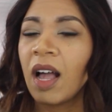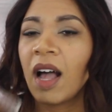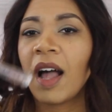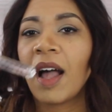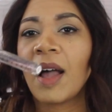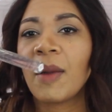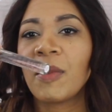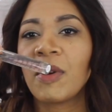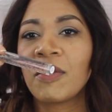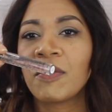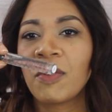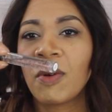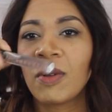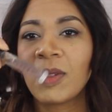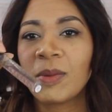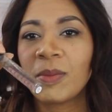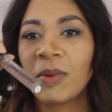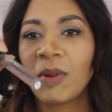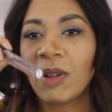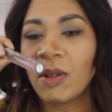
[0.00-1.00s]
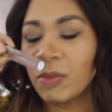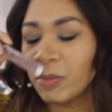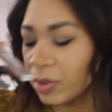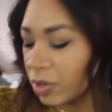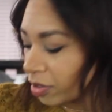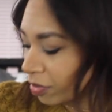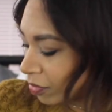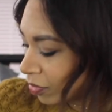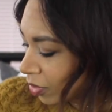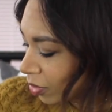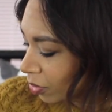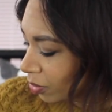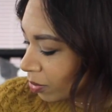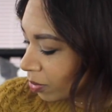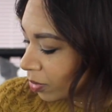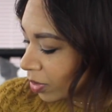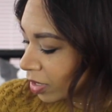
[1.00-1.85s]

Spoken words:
A Rollerball Perfume.